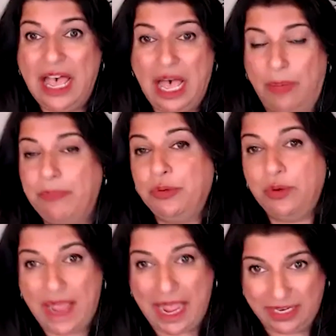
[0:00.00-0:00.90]
up
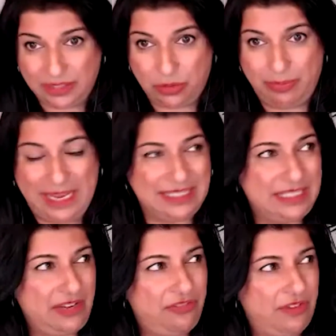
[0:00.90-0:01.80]
through high school,
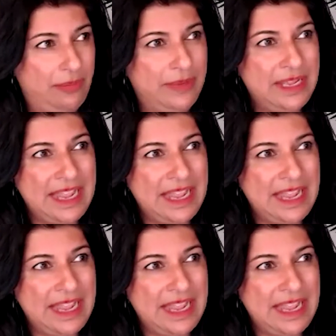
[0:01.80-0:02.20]
basically from,